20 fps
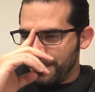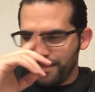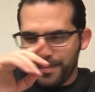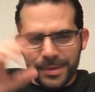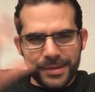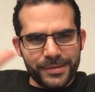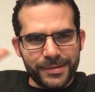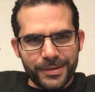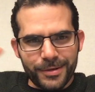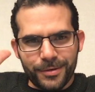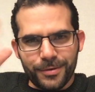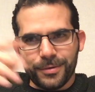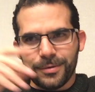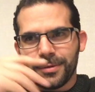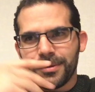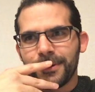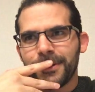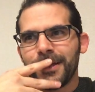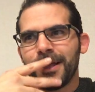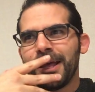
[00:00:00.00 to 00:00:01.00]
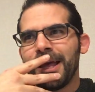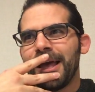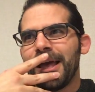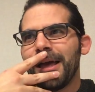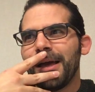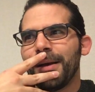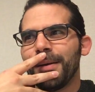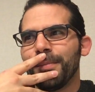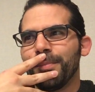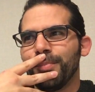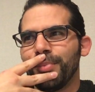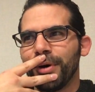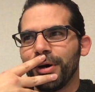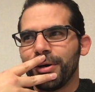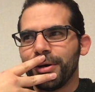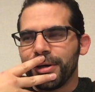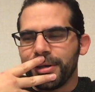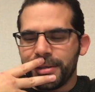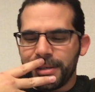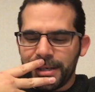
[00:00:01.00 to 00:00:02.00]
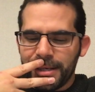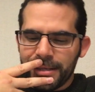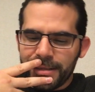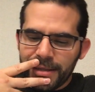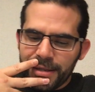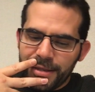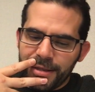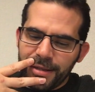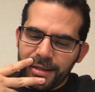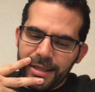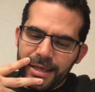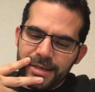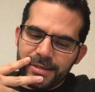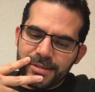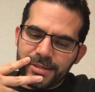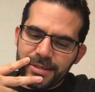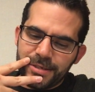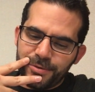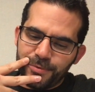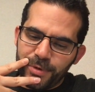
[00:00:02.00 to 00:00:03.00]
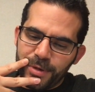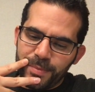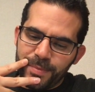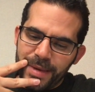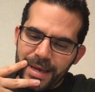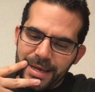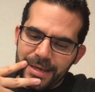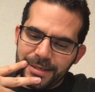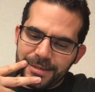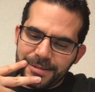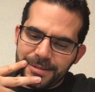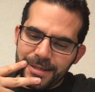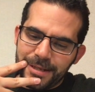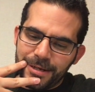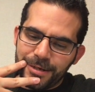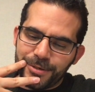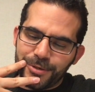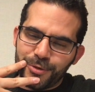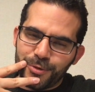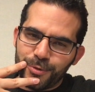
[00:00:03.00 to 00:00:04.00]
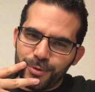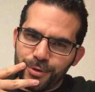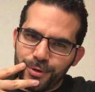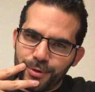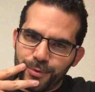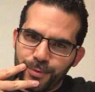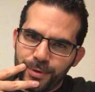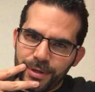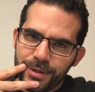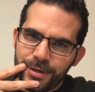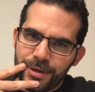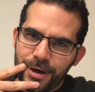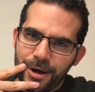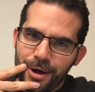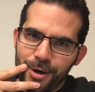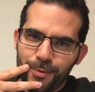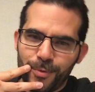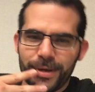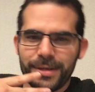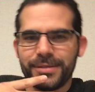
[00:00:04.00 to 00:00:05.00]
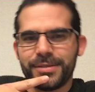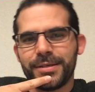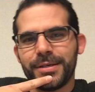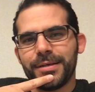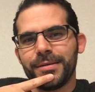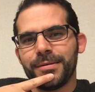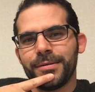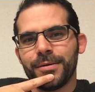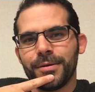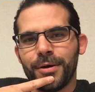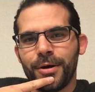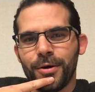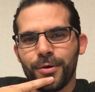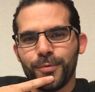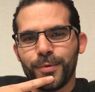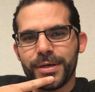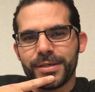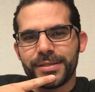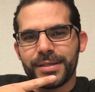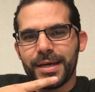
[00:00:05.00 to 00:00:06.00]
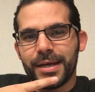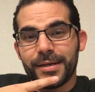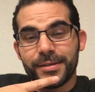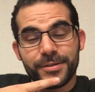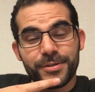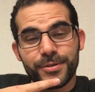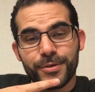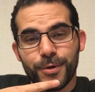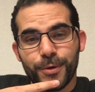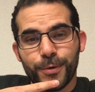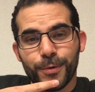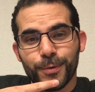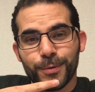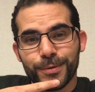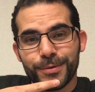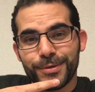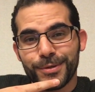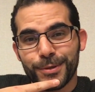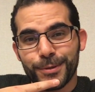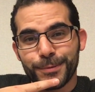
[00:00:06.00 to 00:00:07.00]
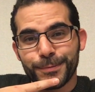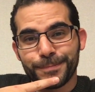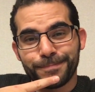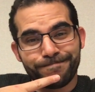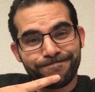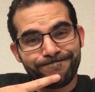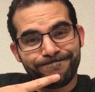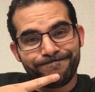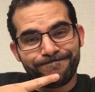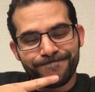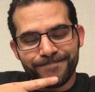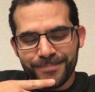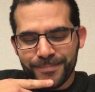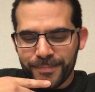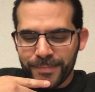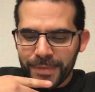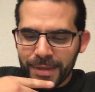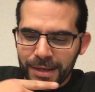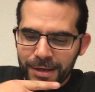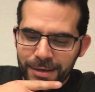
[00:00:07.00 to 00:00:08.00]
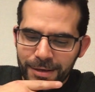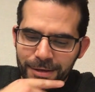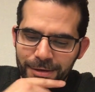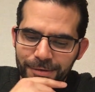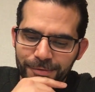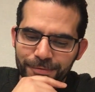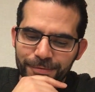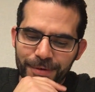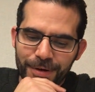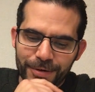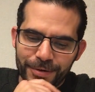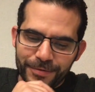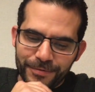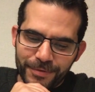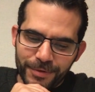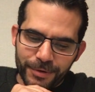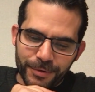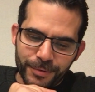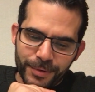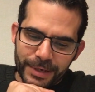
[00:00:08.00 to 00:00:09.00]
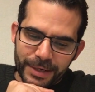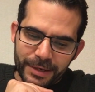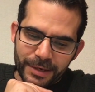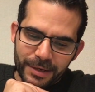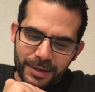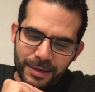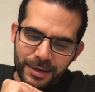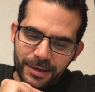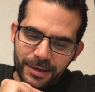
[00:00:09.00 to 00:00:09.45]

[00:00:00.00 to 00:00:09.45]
mystical, but the lesson remains that a troll will always get its toll. So, very fun read.